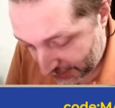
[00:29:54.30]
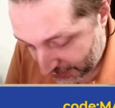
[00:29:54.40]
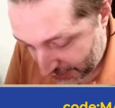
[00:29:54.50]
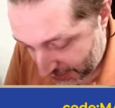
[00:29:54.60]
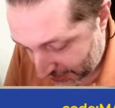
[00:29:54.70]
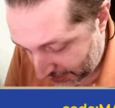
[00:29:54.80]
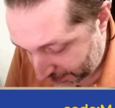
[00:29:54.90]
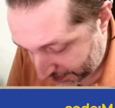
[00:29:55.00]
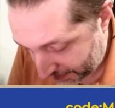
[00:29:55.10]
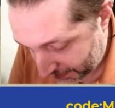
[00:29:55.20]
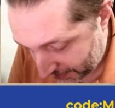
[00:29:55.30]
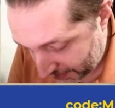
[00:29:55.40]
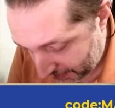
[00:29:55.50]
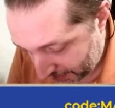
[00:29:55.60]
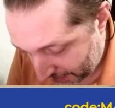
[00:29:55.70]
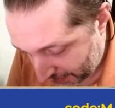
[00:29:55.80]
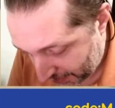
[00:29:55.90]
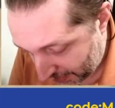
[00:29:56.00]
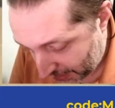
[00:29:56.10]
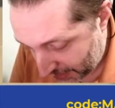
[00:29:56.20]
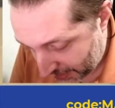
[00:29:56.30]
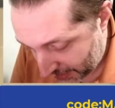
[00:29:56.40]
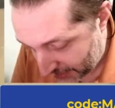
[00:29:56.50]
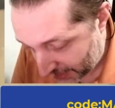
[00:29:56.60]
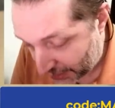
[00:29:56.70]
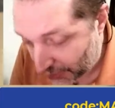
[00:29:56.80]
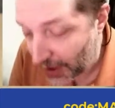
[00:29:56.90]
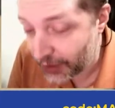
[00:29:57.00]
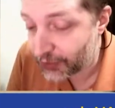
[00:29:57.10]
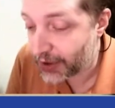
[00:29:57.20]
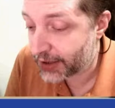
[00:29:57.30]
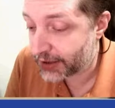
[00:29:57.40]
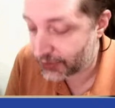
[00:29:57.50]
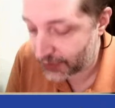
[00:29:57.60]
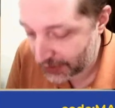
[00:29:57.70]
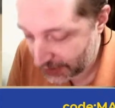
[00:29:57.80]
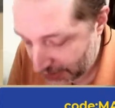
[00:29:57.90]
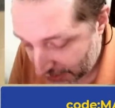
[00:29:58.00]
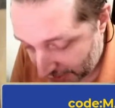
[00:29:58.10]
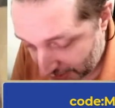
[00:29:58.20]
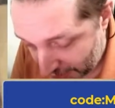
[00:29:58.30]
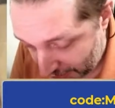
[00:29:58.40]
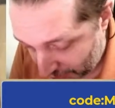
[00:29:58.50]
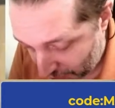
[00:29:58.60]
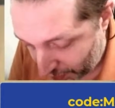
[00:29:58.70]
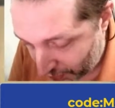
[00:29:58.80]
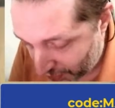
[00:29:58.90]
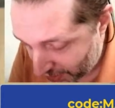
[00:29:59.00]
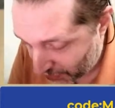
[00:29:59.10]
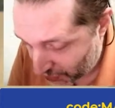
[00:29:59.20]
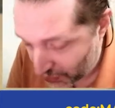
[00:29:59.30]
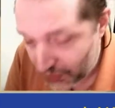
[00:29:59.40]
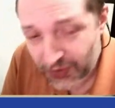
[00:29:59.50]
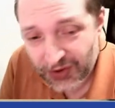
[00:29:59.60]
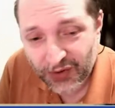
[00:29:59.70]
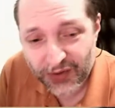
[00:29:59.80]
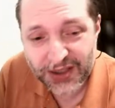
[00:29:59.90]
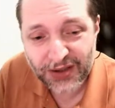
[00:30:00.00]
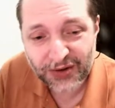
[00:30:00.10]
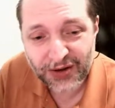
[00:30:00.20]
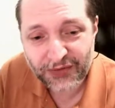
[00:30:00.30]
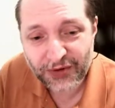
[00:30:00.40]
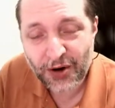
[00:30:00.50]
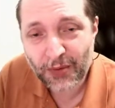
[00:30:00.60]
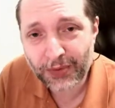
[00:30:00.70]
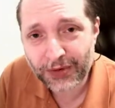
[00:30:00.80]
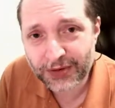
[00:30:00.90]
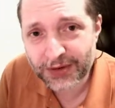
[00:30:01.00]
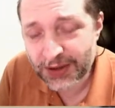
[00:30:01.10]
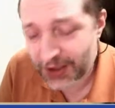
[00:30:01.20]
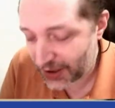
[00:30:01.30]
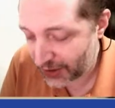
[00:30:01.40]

I do like this one. The blue is a 2, so it's always annoying for your opponent. Do they block or not? Do they waste a card?